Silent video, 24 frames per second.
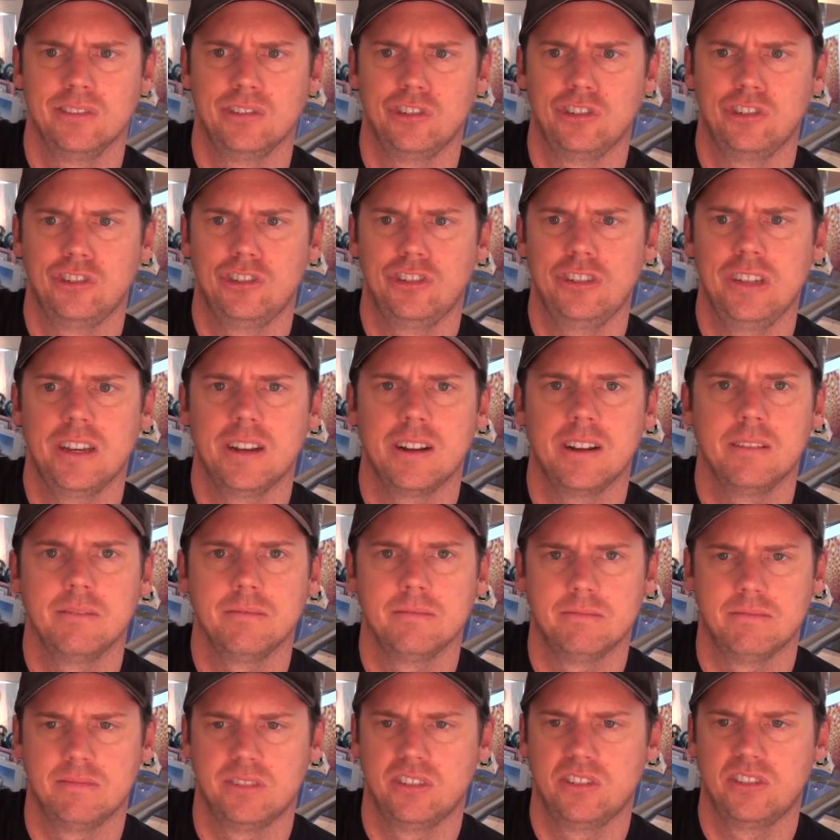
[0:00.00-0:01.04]
Shit,
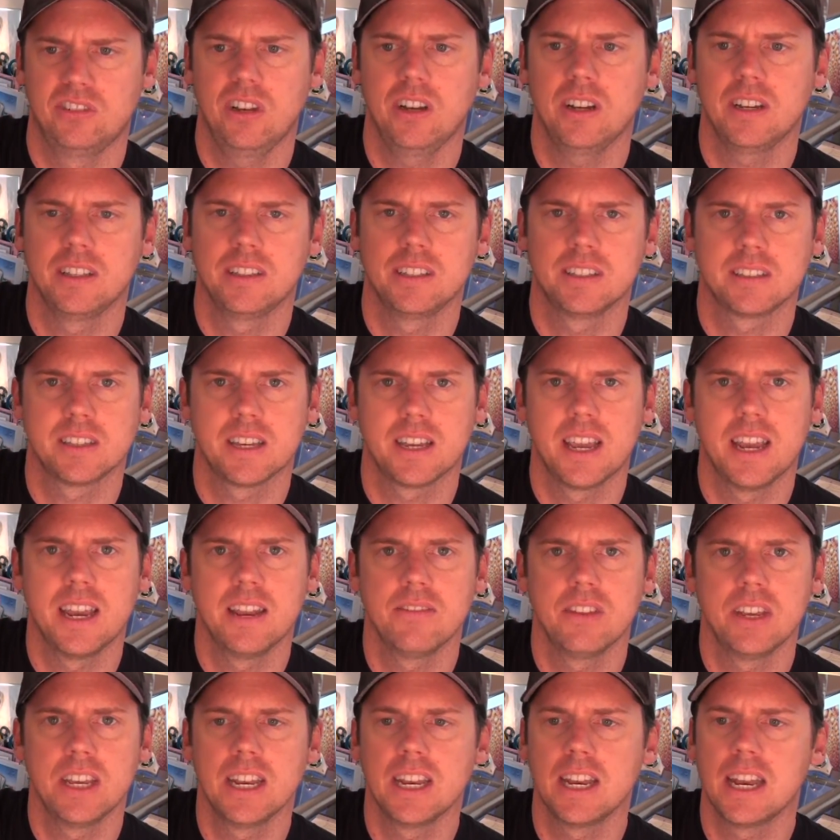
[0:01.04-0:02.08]
I suck at this. I can't
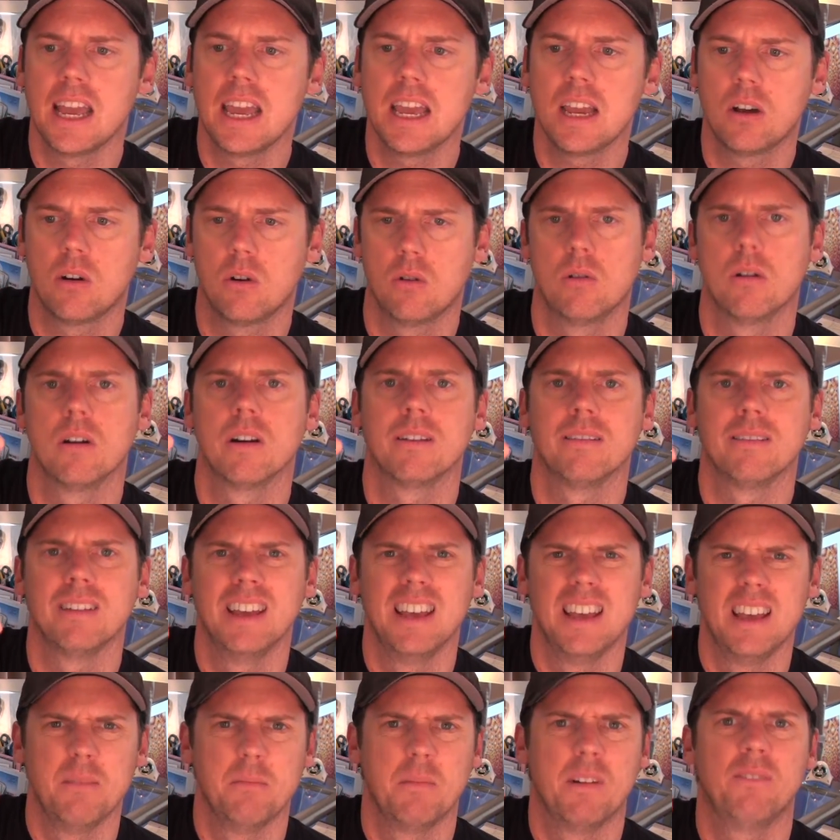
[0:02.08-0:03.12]
even get an A chord, and
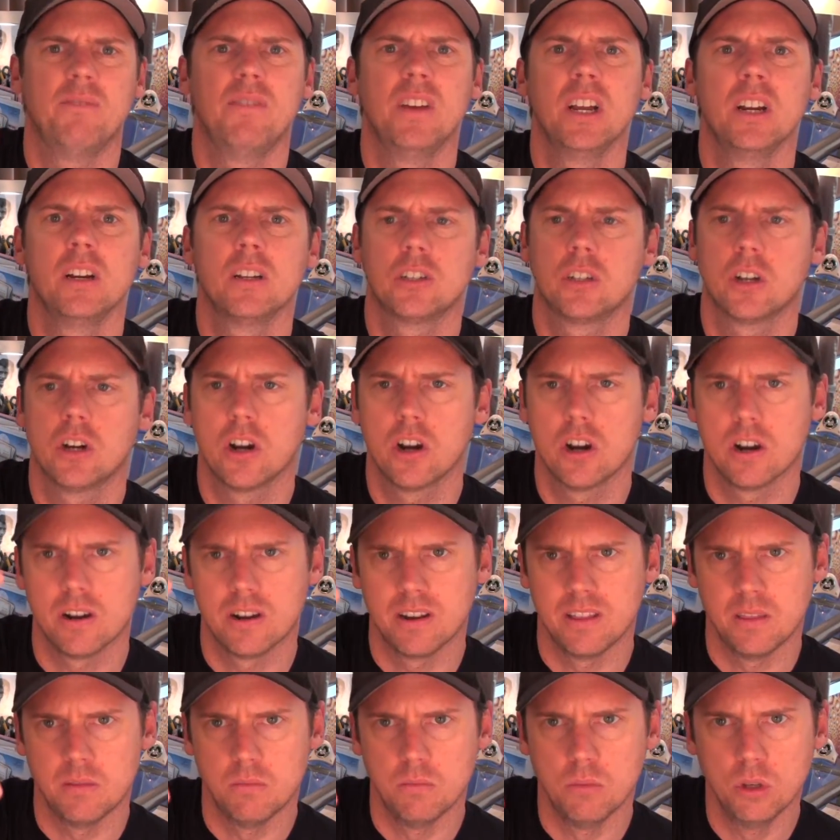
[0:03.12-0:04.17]
my fingers are
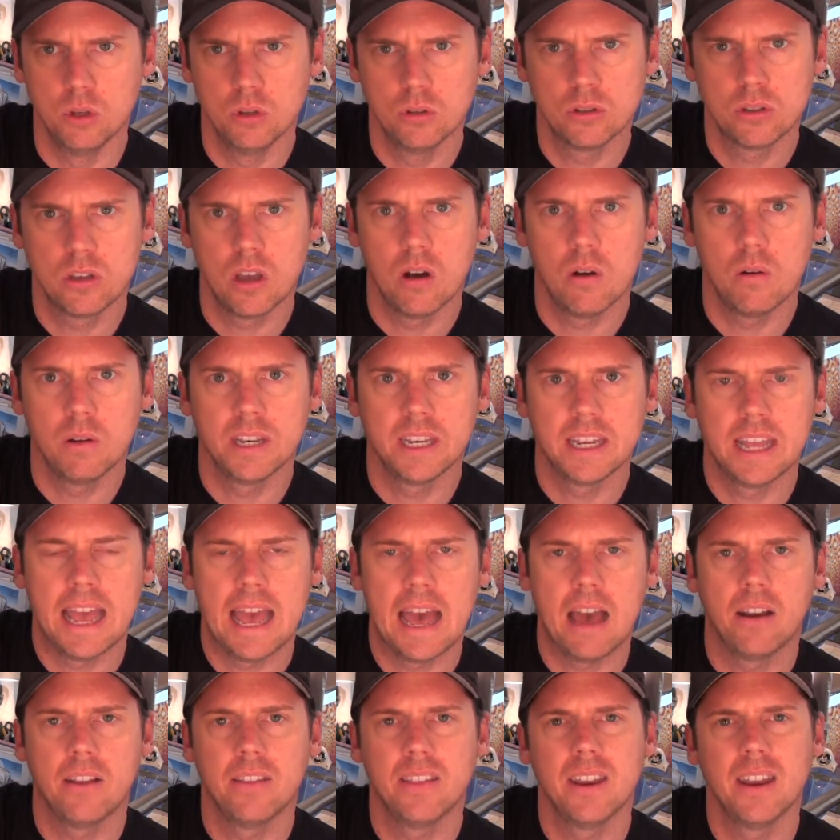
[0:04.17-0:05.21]
hurting, and the mood's going
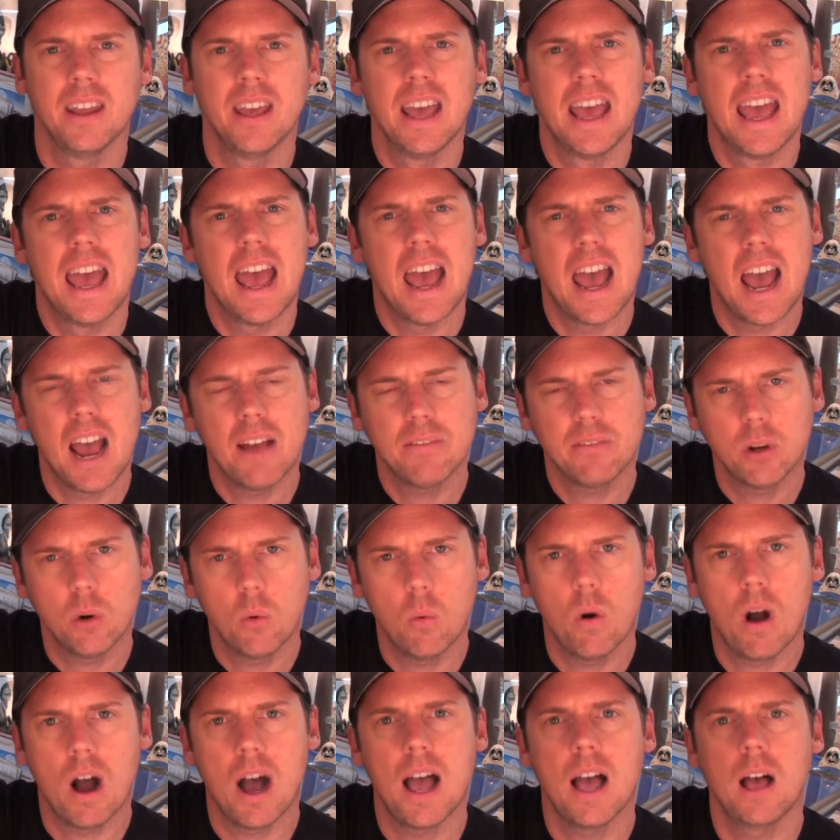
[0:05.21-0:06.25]
down. And then after
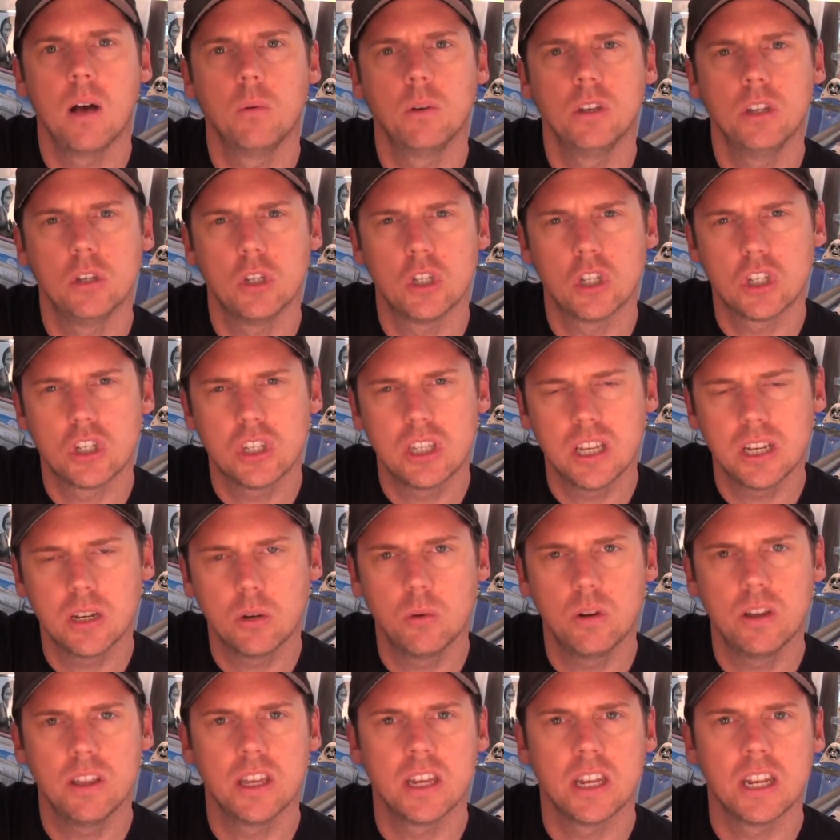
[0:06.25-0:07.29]
a while, when you
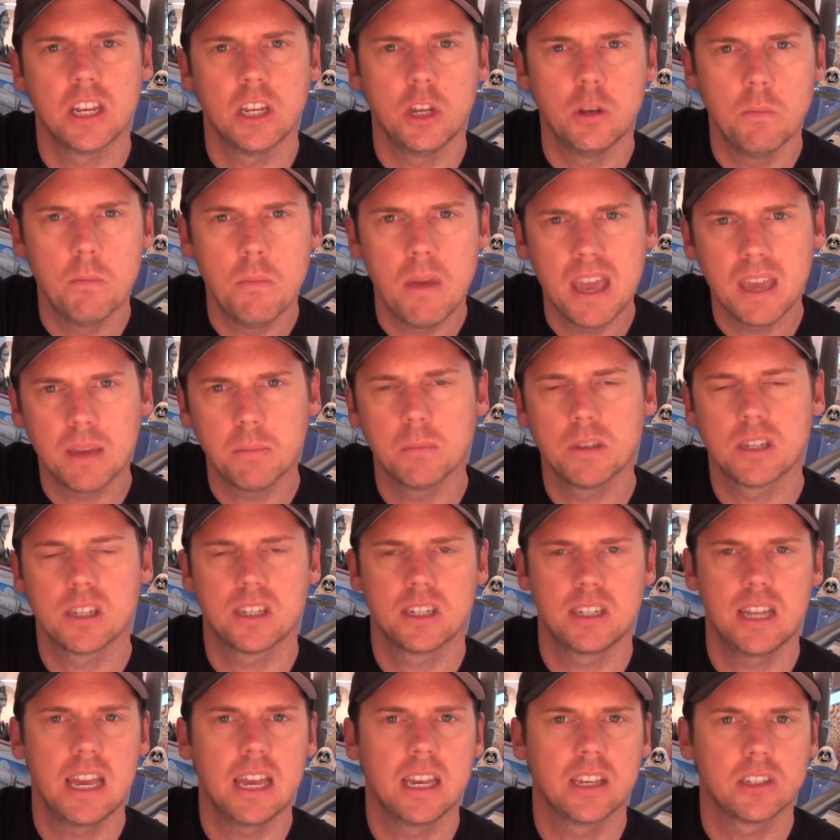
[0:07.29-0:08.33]
stick with it and you make
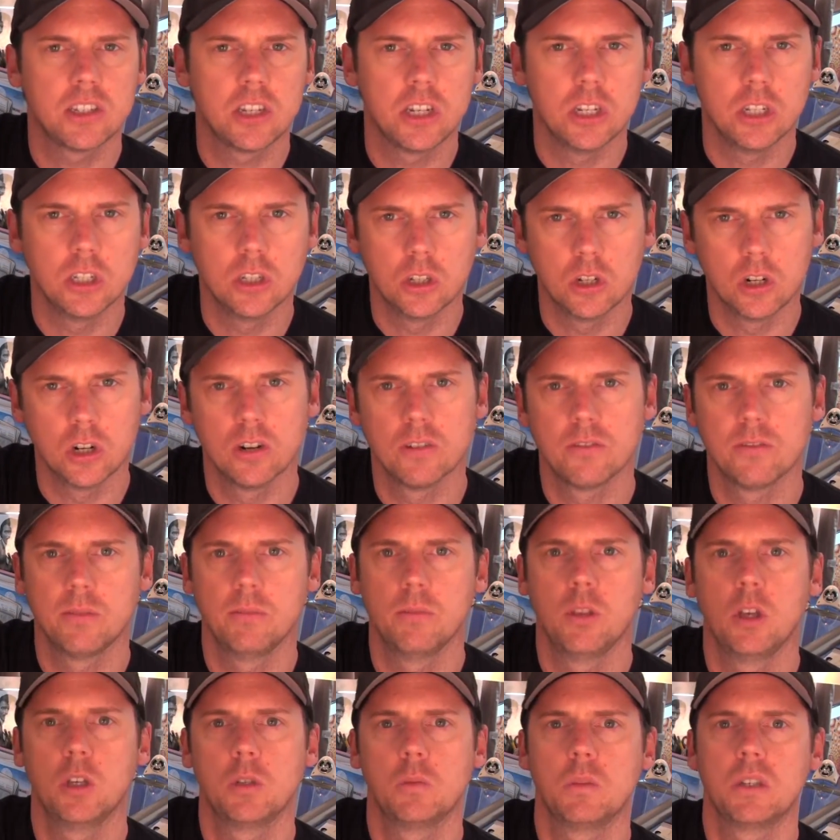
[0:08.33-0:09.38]
mistakes and you learn
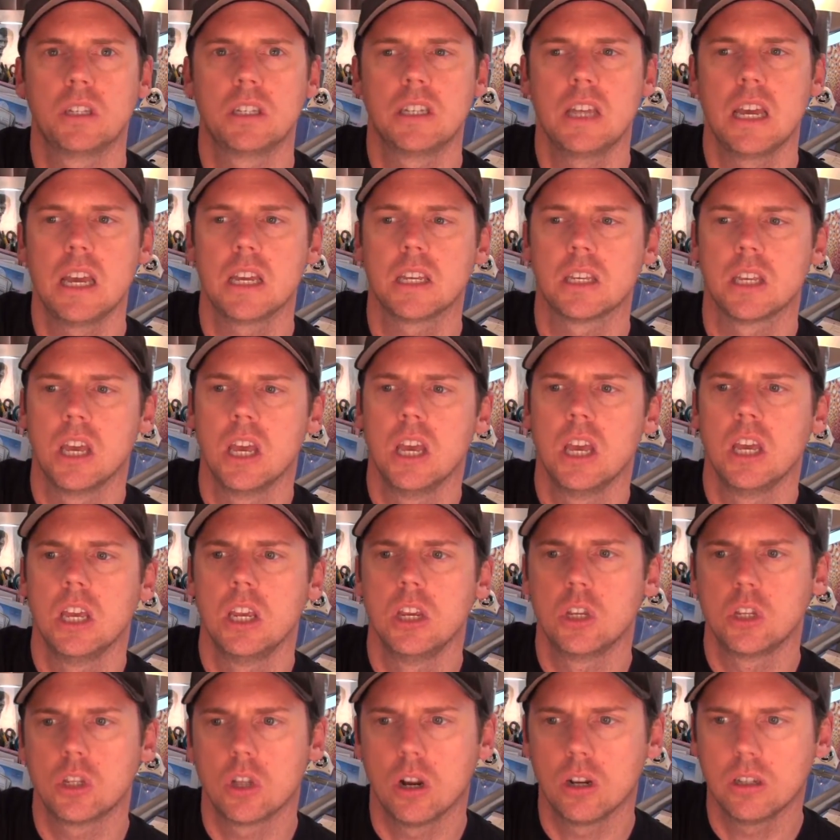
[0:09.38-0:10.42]
from those mistakes,
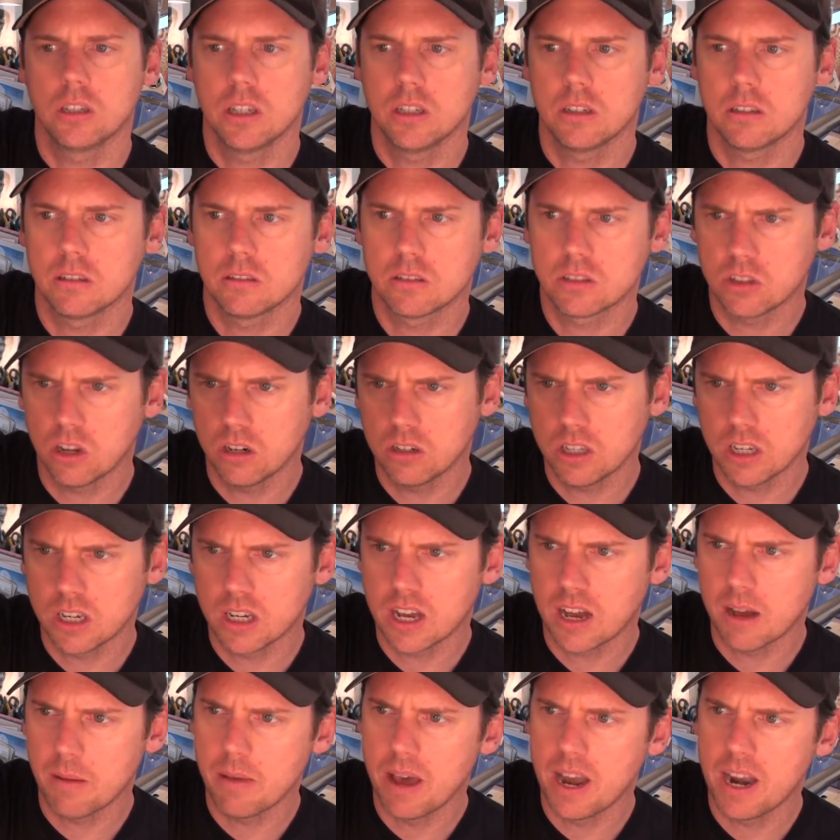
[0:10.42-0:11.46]
you start to
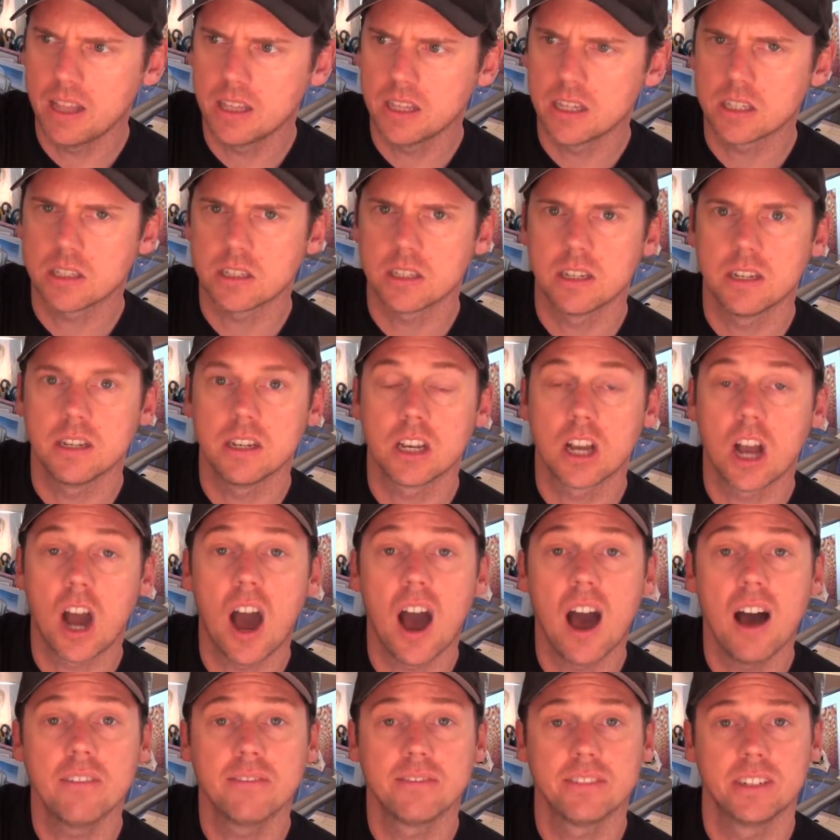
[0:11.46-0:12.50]
come out of this, and
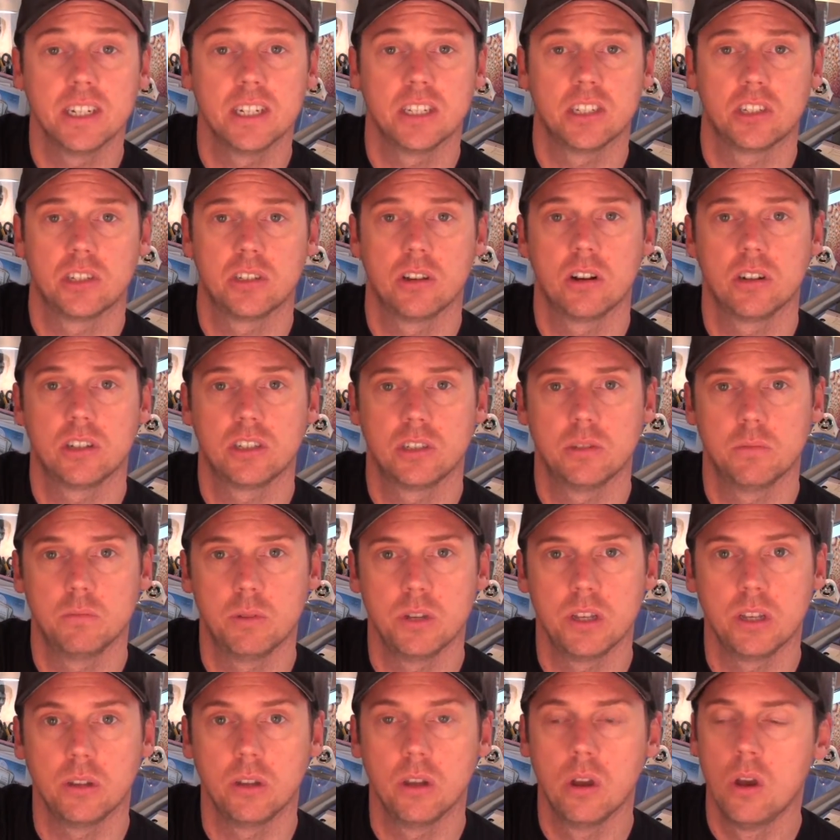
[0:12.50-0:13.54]
confidence starts to
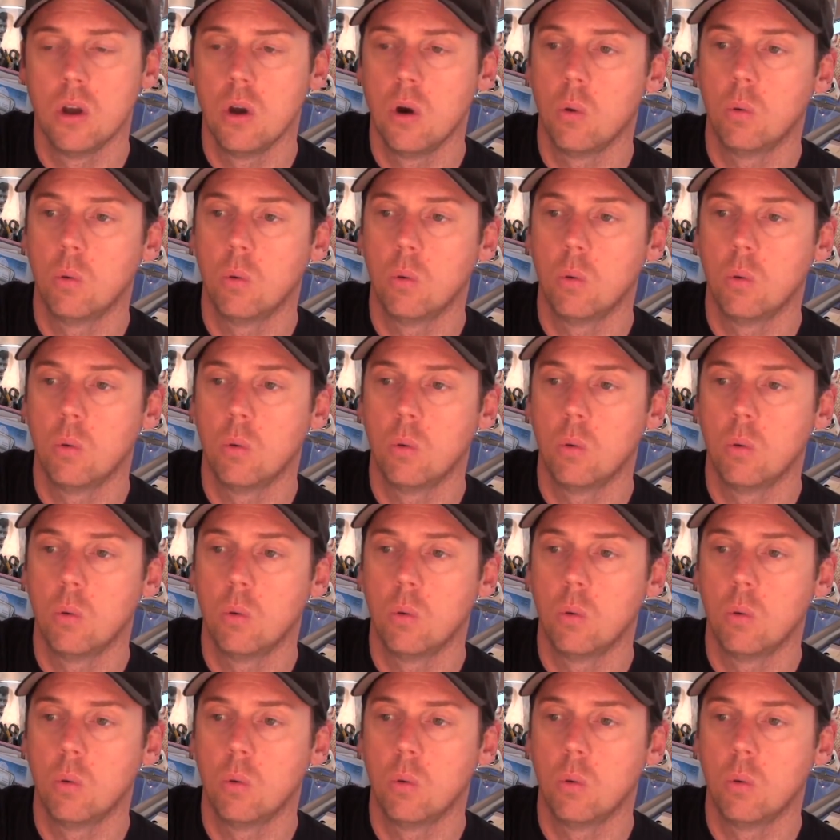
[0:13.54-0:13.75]
build.